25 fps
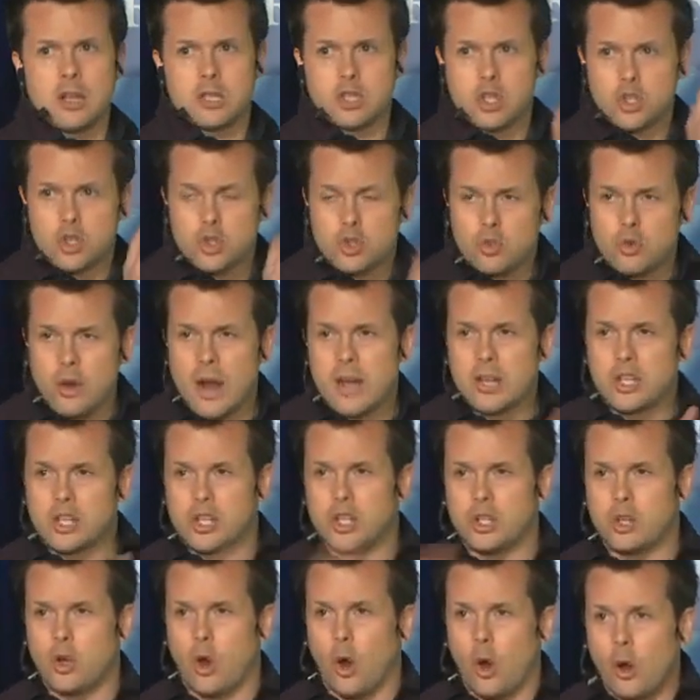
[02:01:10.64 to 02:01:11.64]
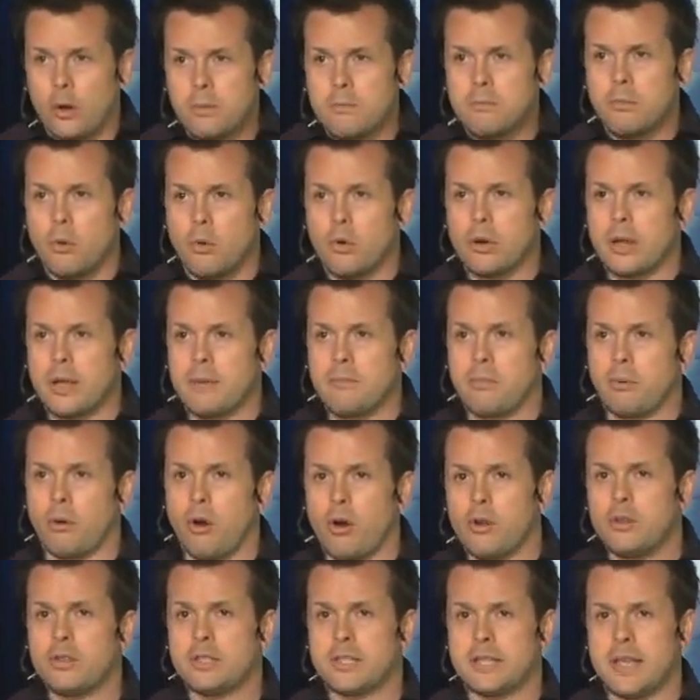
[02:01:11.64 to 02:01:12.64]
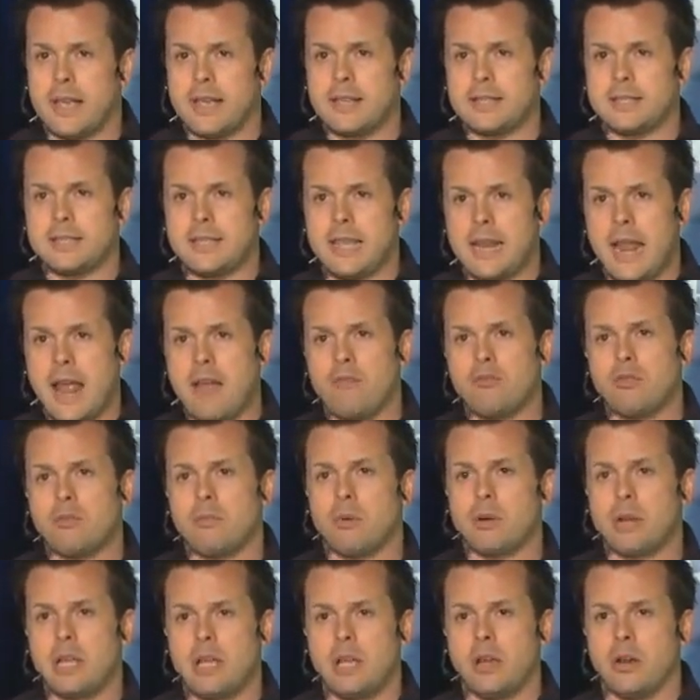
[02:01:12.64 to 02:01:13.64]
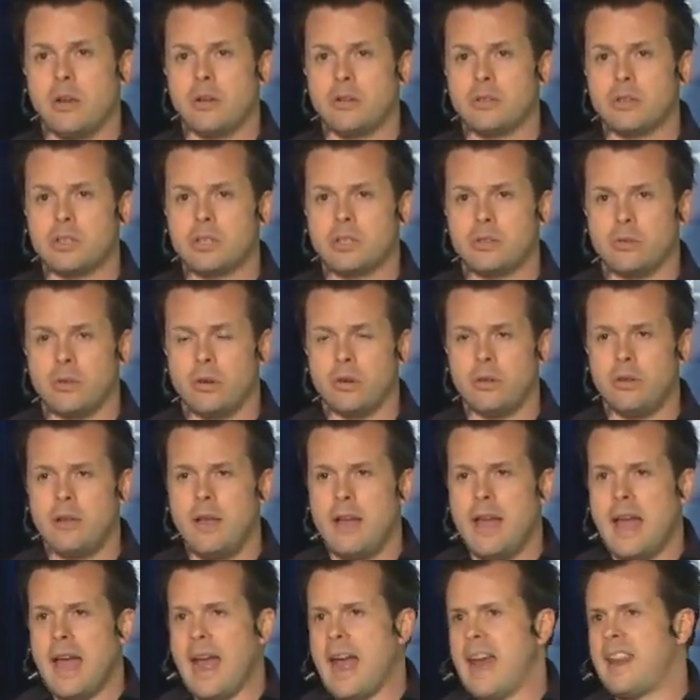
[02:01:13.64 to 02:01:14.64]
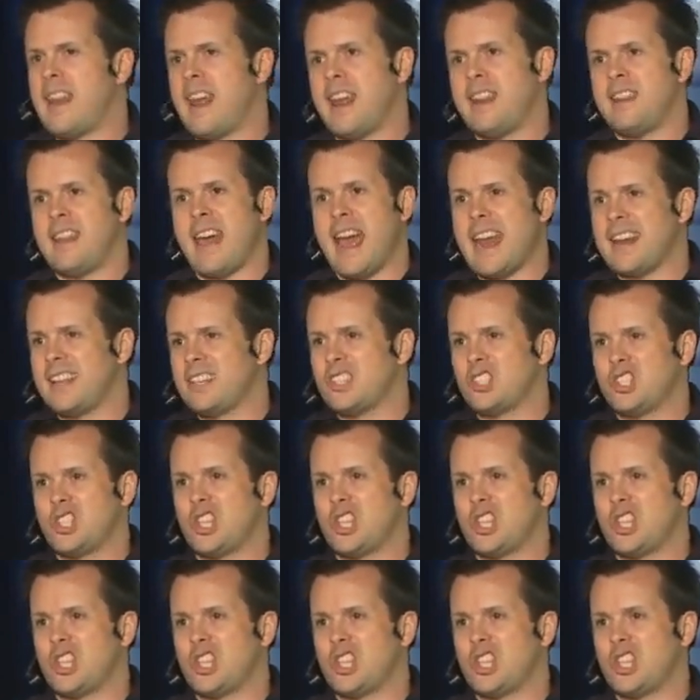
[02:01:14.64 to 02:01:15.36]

a structured onboarding process that everybody goes through, and then that is